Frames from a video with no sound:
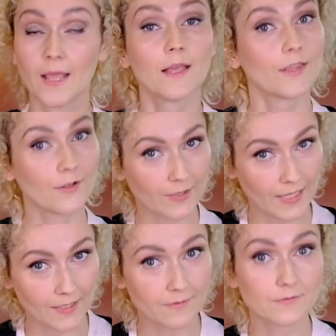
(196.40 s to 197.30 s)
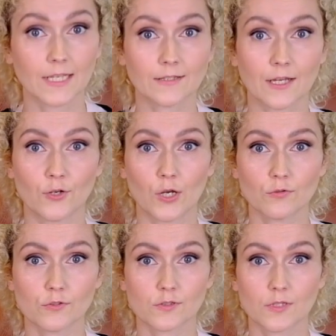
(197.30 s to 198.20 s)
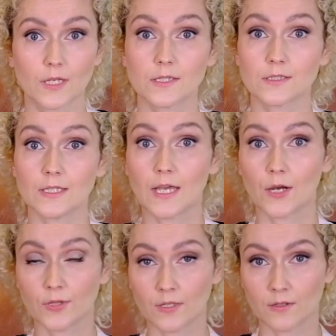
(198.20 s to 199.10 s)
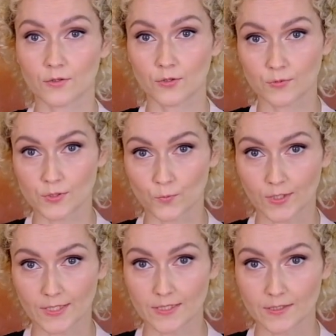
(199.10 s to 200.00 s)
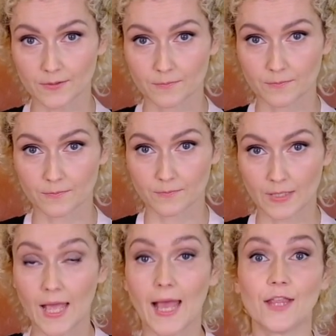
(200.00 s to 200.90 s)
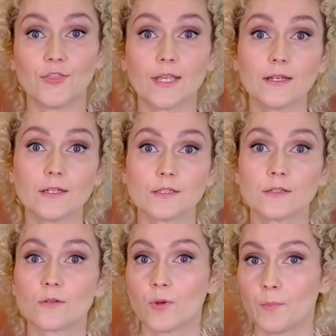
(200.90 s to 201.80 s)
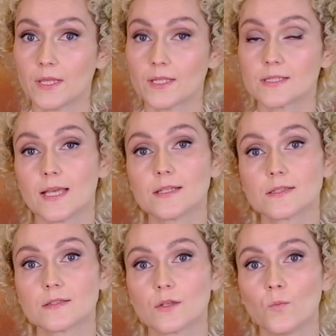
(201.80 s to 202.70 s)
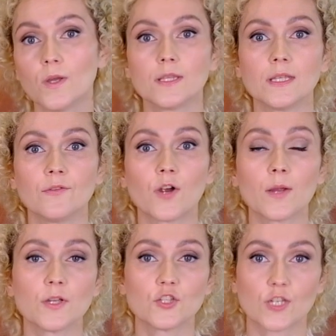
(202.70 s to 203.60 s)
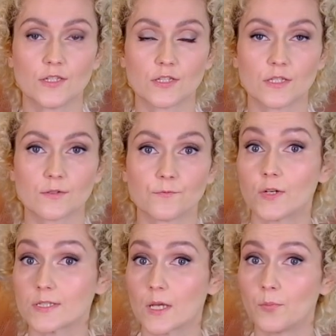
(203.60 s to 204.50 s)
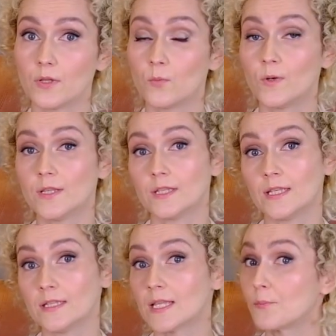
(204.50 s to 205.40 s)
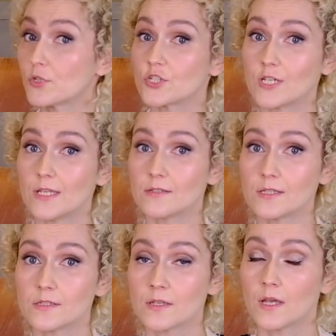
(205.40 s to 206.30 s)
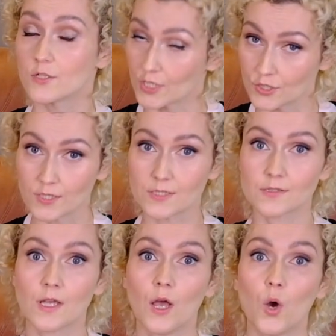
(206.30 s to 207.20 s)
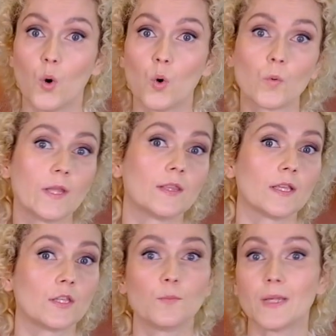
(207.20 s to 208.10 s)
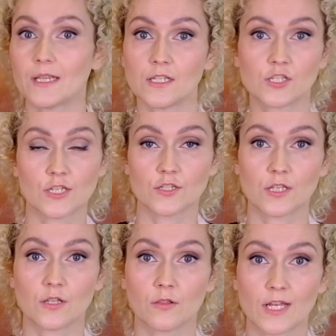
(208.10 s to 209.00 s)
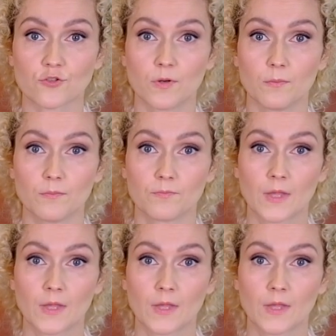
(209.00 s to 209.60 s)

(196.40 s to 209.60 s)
Then again, take down notes, see how the glue is working, and then repeat the test when the environment changes, for example, when the temperature changes, or when the humidity changes in your lash room.